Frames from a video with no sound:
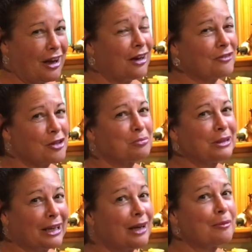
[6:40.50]
of the
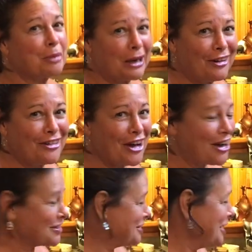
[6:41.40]
plant
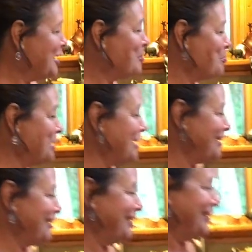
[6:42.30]
paradox,
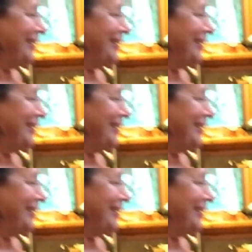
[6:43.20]
but